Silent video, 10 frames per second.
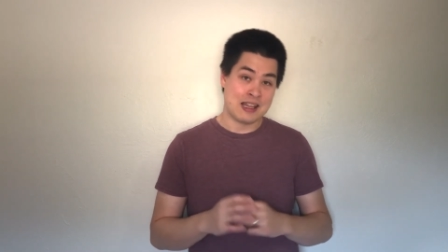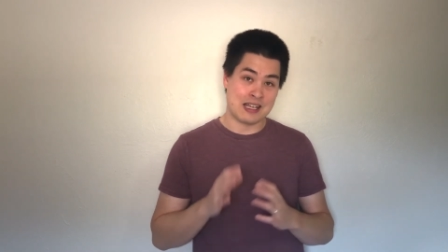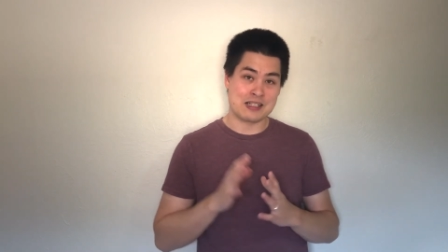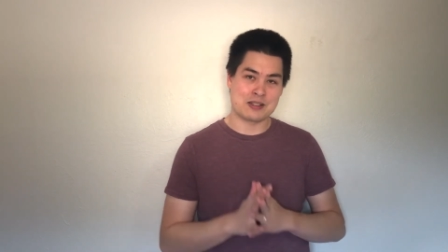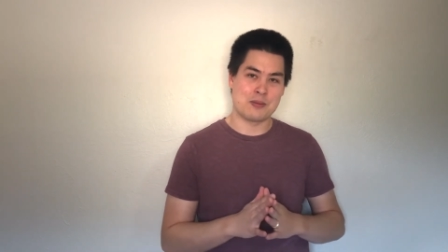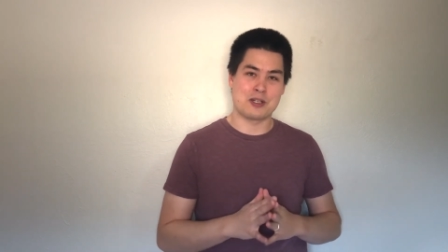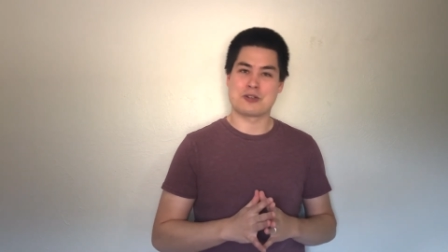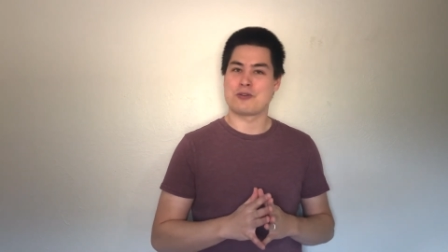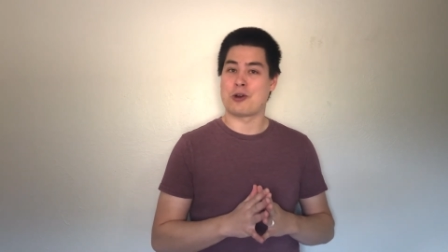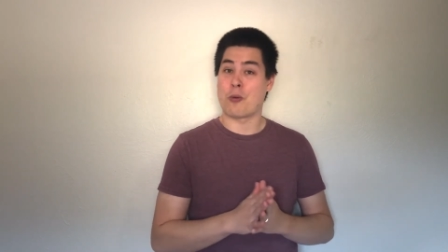Thanks so much
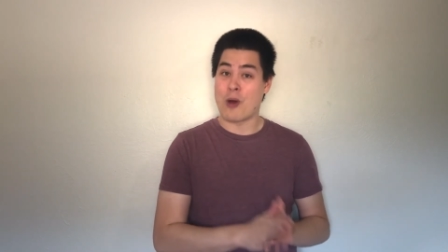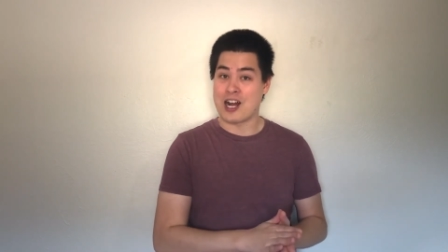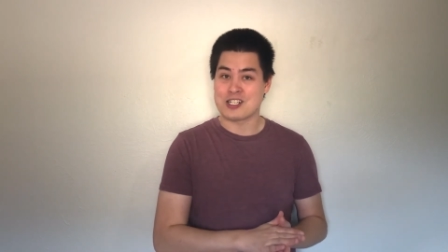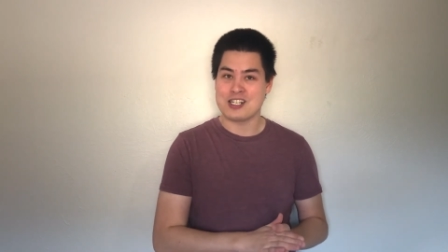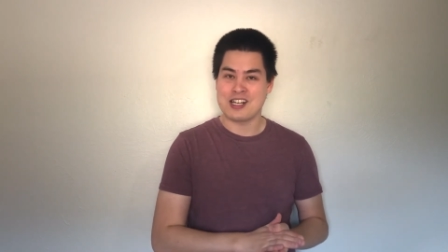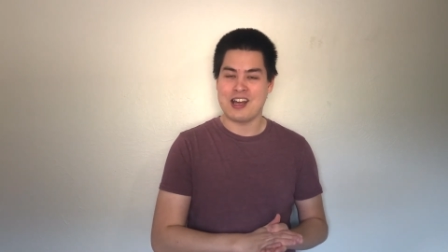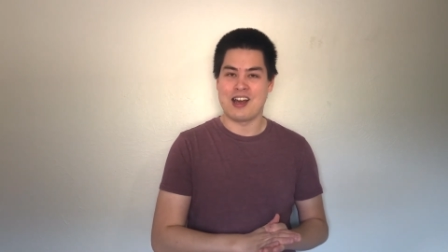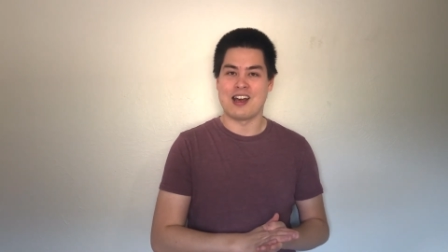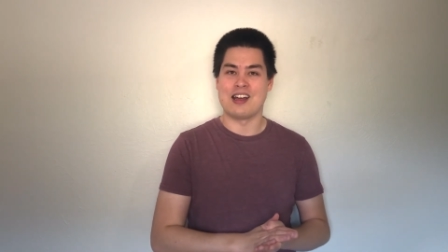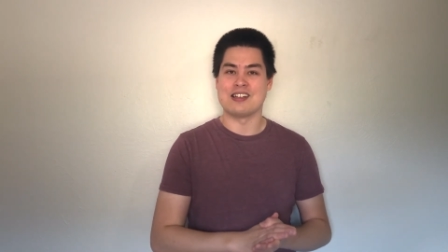for watching.
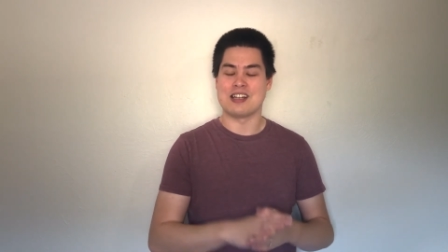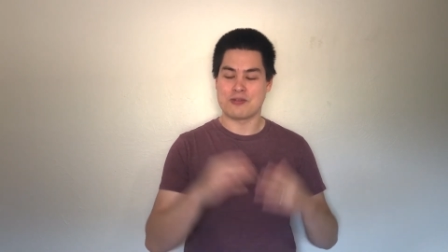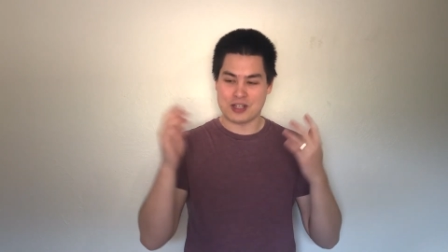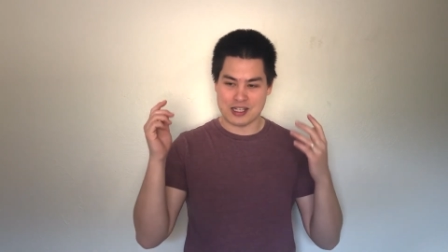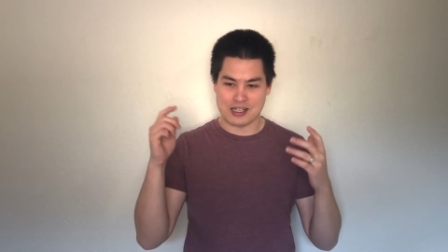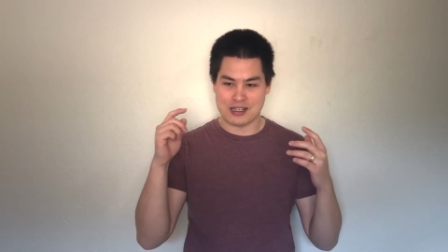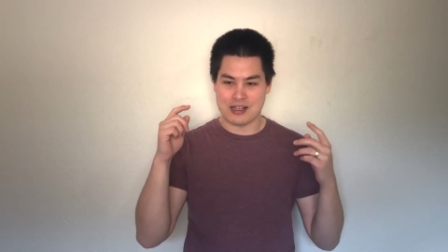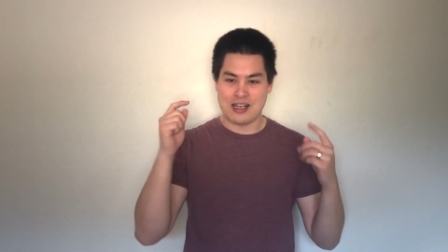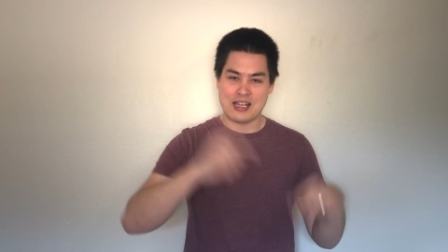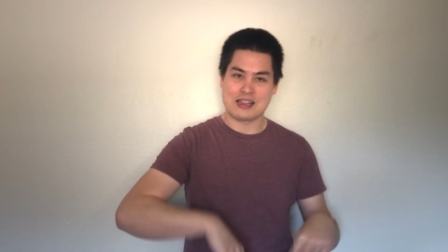Uh,
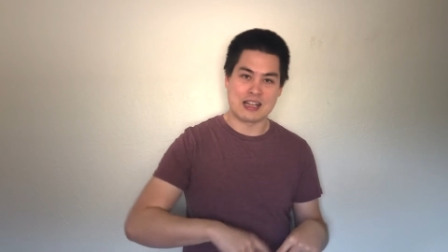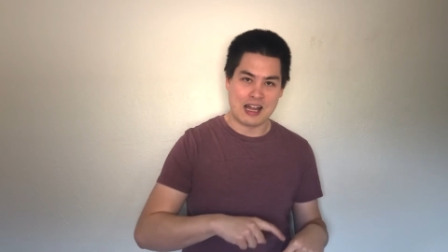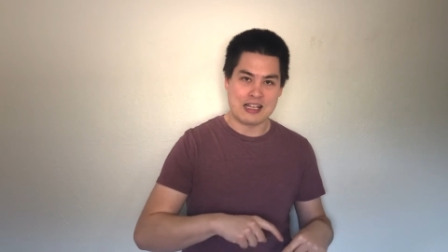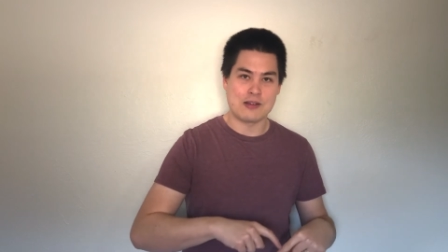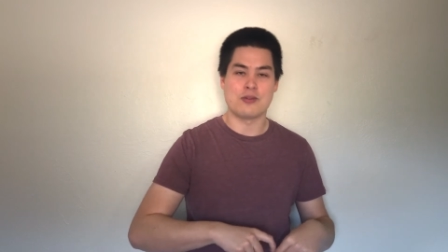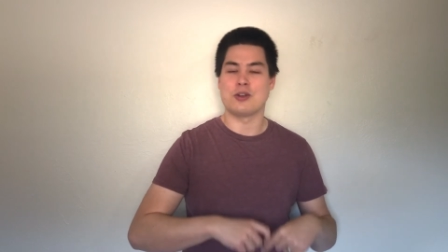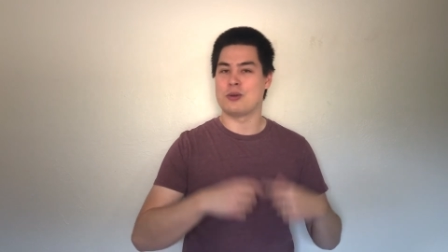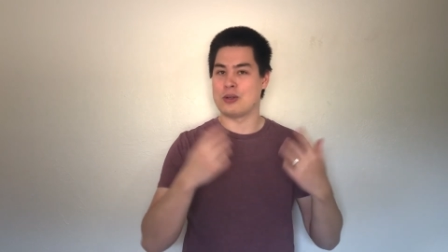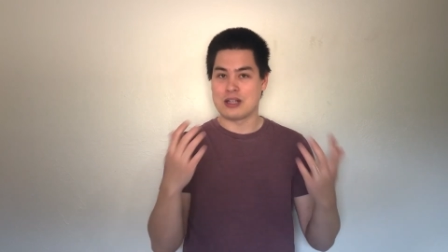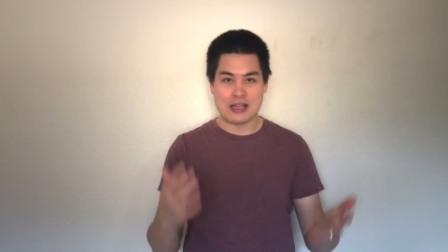definitely hit the like if
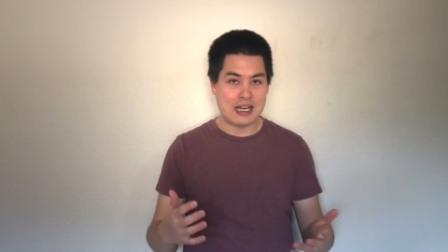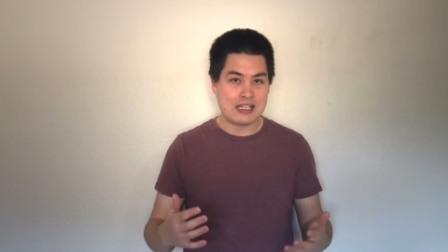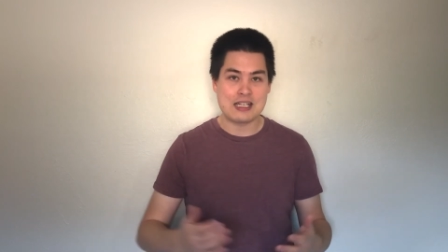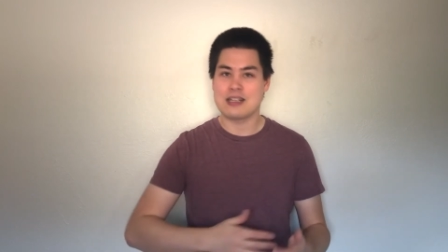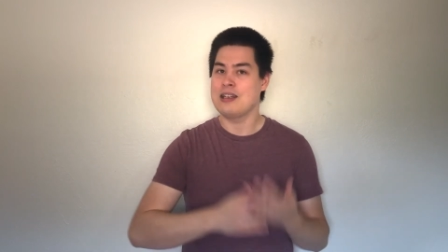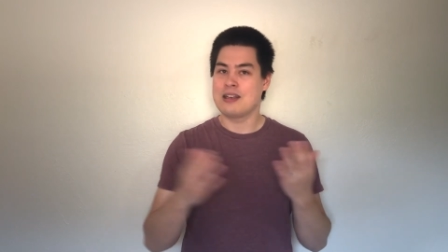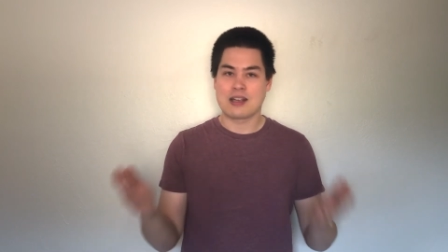you liked it.